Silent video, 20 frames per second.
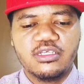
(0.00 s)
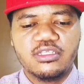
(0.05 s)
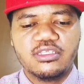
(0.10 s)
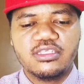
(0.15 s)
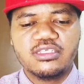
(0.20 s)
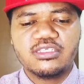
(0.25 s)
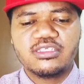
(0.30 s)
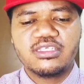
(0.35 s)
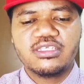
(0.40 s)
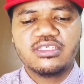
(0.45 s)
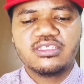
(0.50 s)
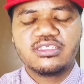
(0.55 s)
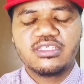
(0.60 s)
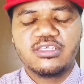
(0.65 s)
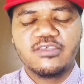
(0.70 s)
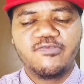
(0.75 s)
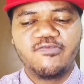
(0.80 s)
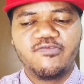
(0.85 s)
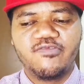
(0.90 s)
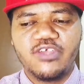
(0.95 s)
This is
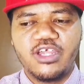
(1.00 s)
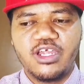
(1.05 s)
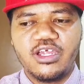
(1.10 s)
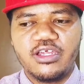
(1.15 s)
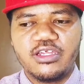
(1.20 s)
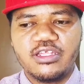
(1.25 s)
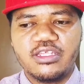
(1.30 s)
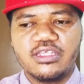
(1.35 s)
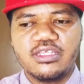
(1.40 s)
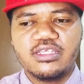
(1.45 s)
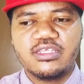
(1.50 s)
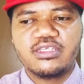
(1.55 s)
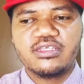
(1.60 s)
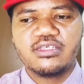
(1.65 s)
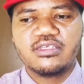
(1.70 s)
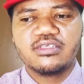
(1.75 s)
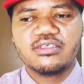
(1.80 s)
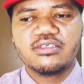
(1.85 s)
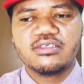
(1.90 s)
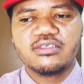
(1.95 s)
a very
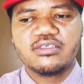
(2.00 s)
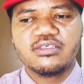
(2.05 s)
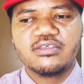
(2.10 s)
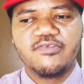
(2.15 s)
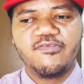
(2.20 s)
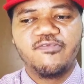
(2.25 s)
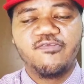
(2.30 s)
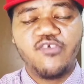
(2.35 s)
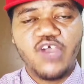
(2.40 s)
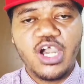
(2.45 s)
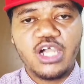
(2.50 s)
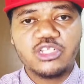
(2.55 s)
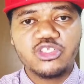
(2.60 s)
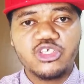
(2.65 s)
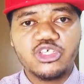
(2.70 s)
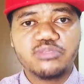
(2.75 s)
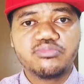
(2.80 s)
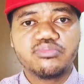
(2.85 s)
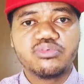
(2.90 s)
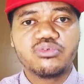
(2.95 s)

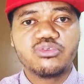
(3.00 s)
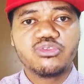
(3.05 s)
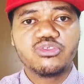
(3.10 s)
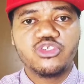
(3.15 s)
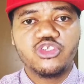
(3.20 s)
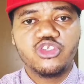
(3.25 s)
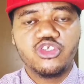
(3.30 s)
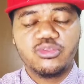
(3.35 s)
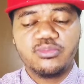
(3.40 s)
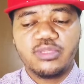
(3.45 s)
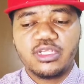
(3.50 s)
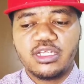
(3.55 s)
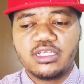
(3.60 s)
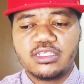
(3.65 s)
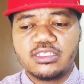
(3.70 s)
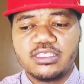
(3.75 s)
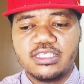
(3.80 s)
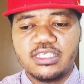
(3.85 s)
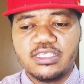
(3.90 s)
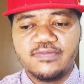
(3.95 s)
valuable human
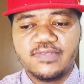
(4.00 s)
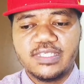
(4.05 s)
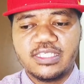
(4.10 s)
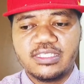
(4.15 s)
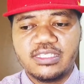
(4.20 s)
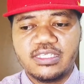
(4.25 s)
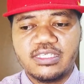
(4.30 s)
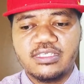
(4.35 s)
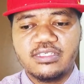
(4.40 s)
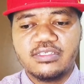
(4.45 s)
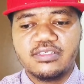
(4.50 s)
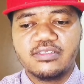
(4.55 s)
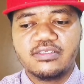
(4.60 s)
activity,